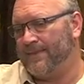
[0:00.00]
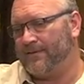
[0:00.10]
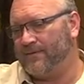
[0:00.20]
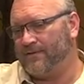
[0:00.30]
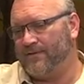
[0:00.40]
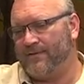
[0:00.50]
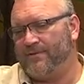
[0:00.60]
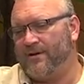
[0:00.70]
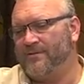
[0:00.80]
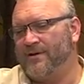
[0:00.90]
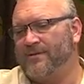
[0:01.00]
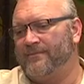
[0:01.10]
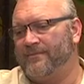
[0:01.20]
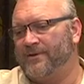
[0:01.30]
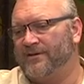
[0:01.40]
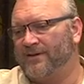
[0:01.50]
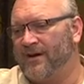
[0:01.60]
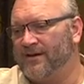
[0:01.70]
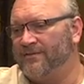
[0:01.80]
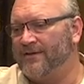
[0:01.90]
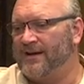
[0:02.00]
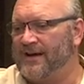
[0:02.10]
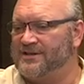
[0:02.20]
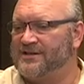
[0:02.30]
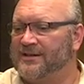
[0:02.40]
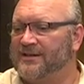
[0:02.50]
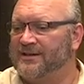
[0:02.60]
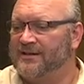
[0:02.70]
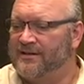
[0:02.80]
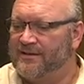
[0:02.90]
So we've got the program, because I feel actually